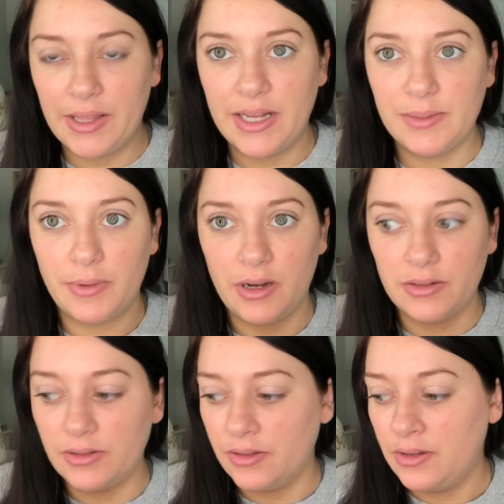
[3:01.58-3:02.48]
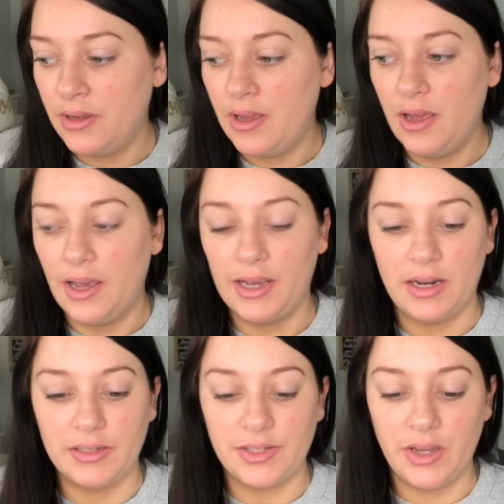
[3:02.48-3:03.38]
last box, I got
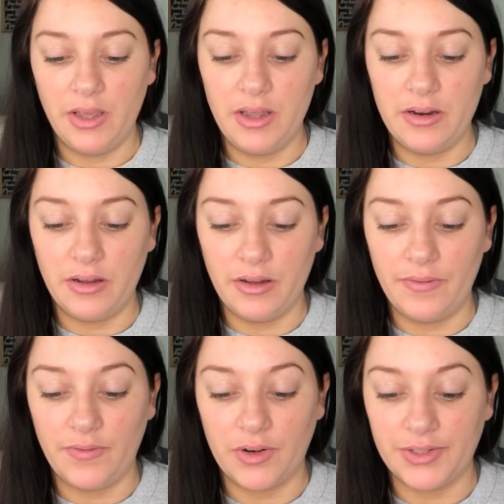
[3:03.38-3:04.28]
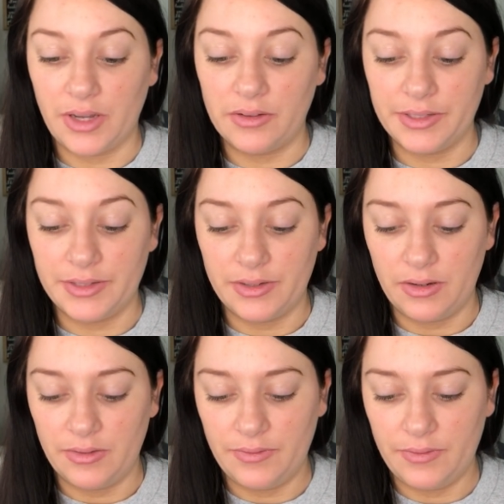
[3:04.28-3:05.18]
a ton of Farsali
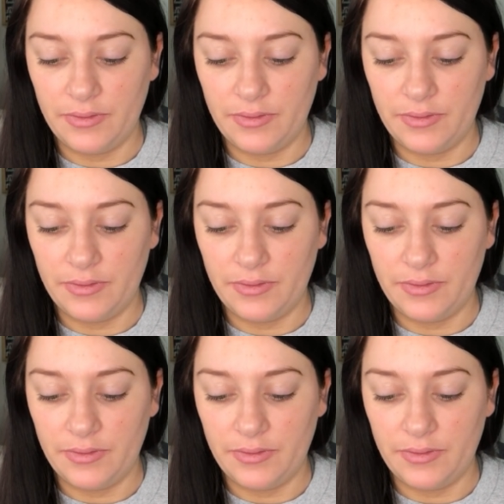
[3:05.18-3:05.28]
stuff.